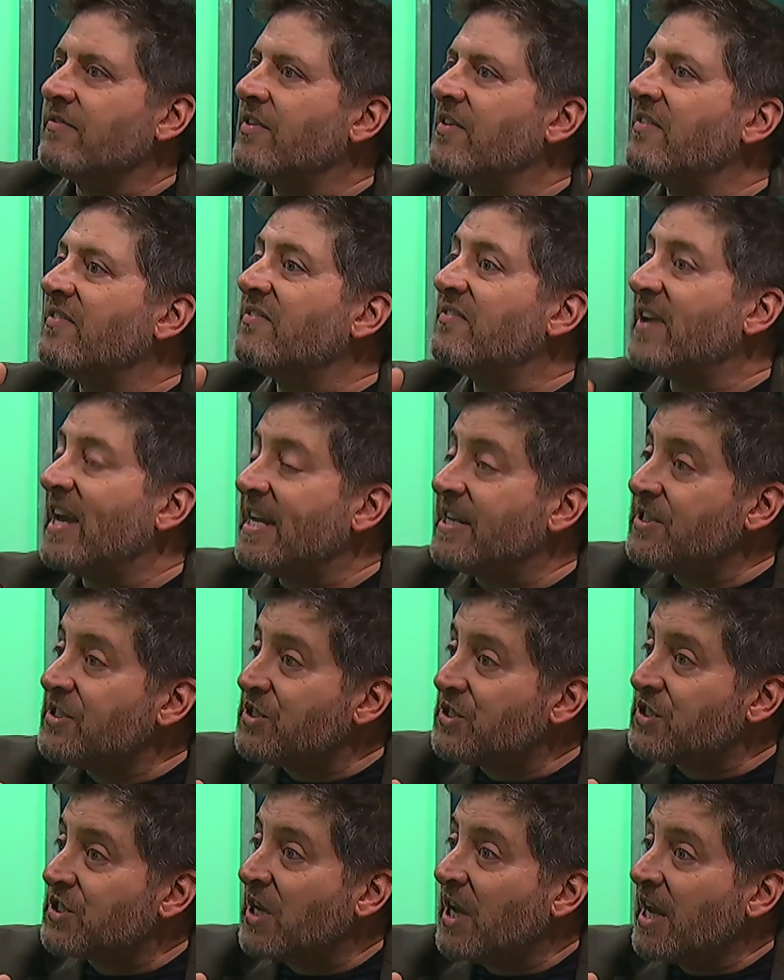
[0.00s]
the
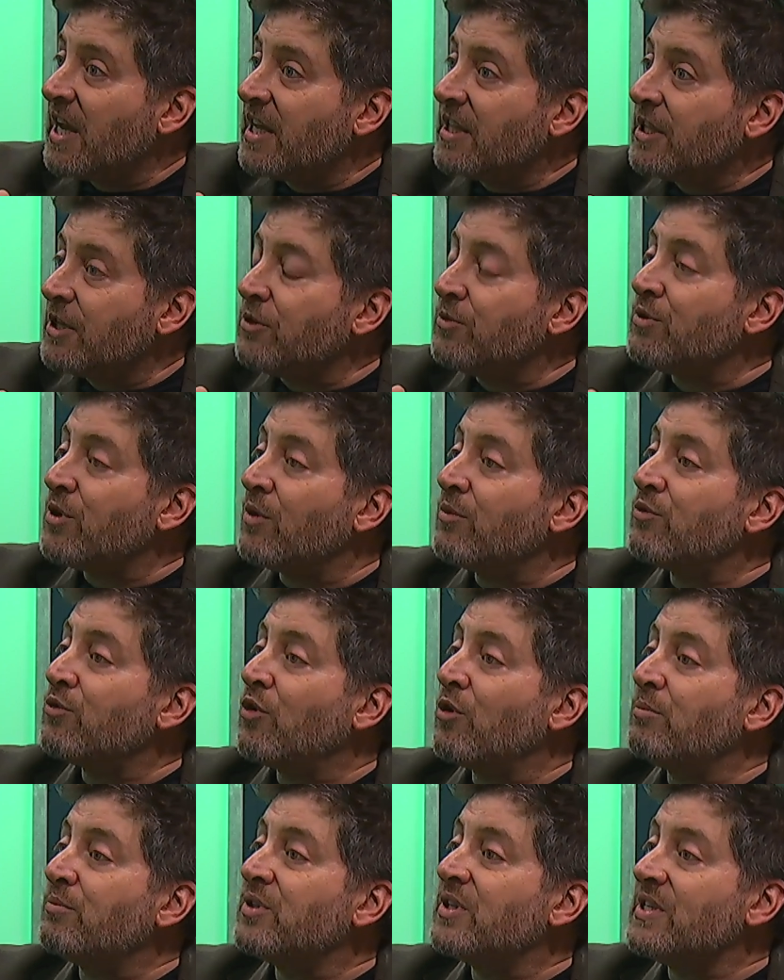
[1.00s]
face that you don't
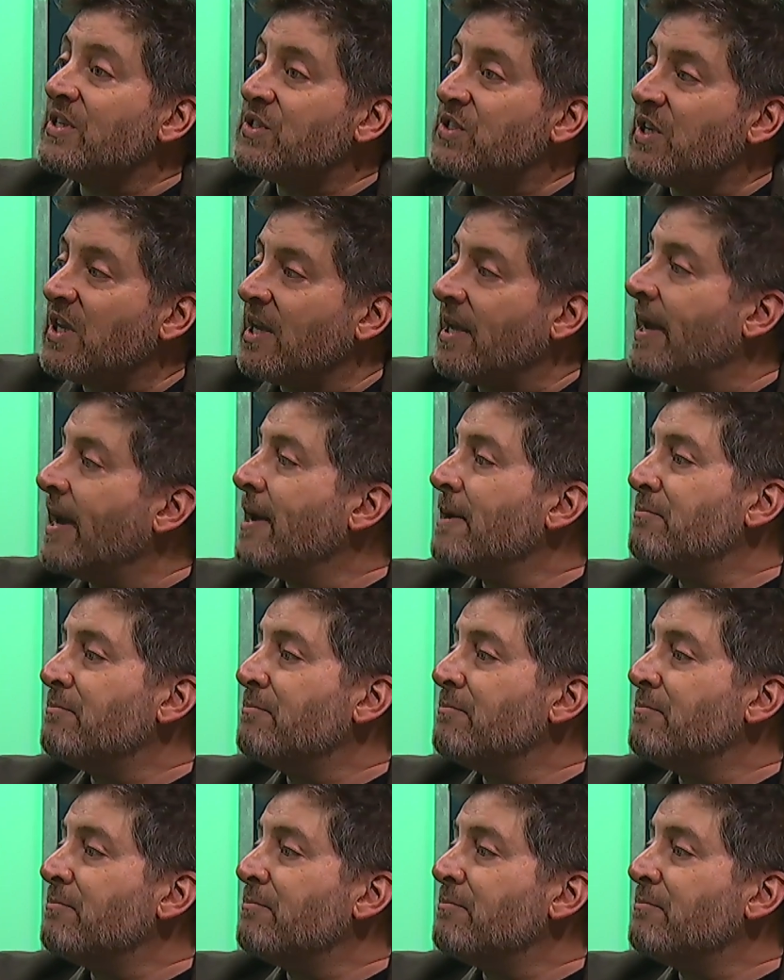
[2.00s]
normally see.